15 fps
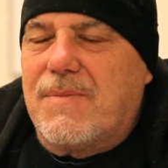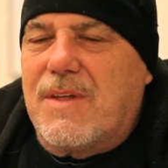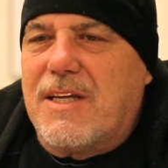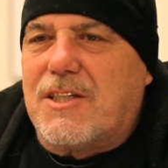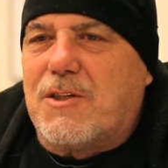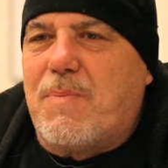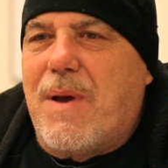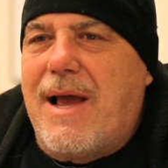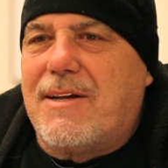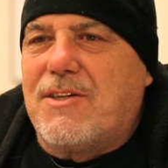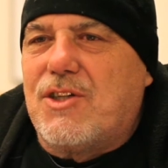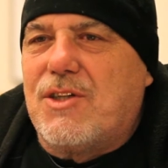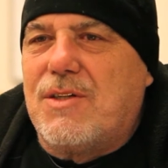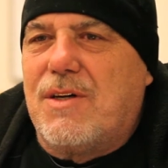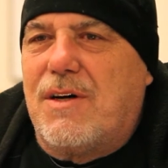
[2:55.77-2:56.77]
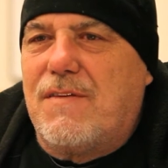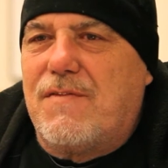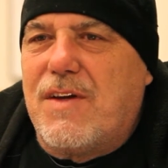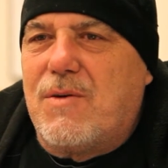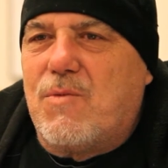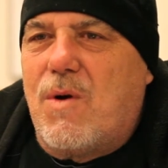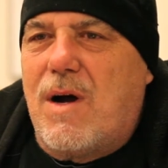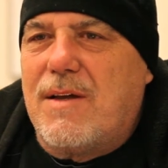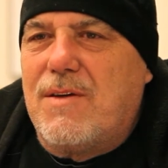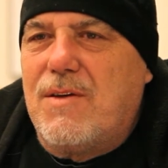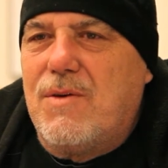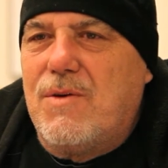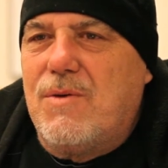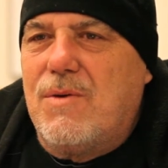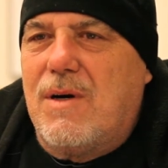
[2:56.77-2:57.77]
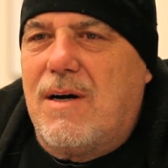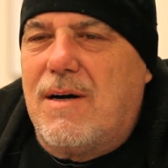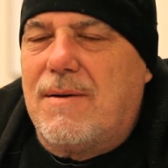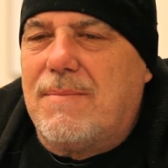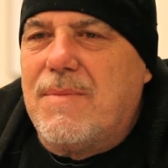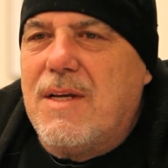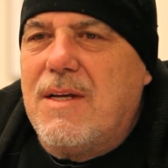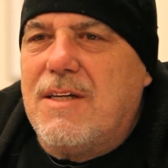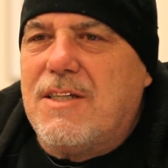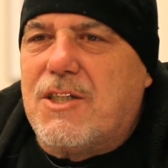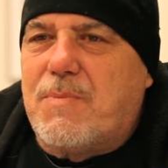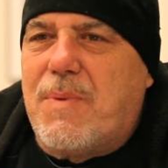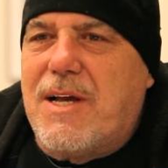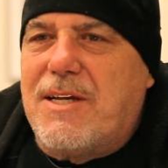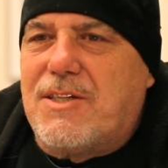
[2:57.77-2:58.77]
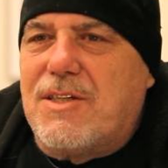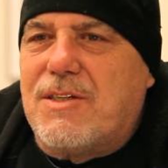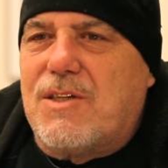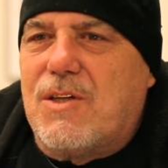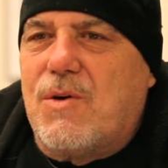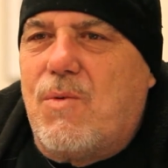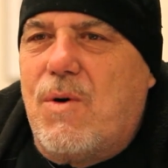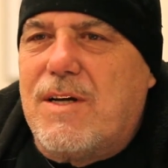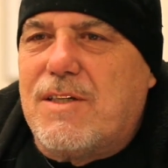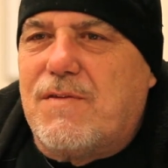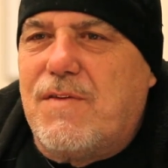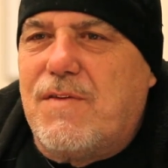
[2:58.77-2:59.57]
expansion of NYU space into the West